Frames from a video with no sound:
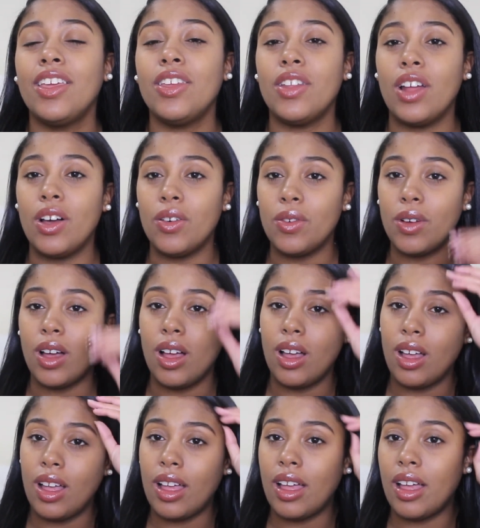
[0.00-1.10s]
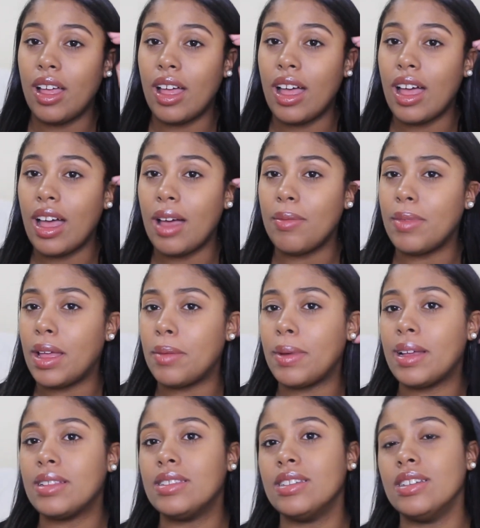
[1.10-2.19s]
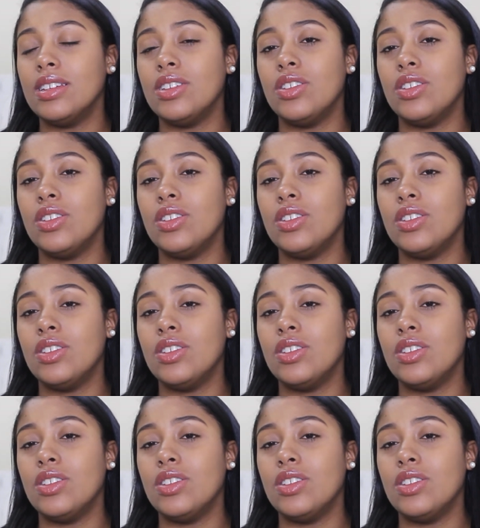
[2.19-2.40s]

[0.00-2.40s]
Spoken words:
you know, I'm not about to,